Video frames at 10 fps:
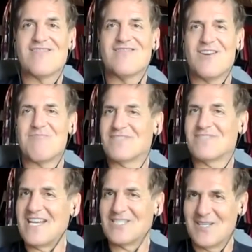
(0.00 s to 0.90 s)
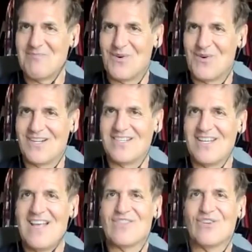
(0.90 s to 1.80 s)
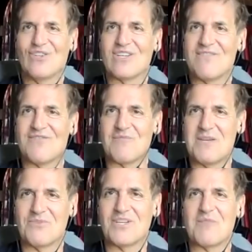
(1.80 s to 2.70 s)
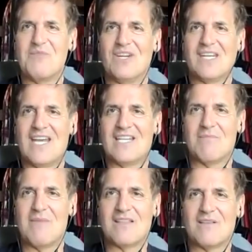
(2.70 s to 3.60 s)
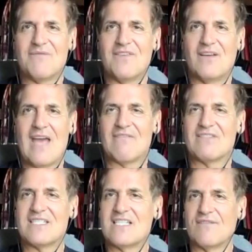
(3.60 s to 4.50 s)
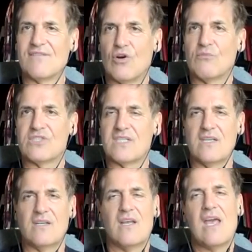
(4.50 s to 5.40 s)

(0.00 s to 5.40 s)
They're potentially bored. They're looking for people to communicate, to make them have a sense of normalcy.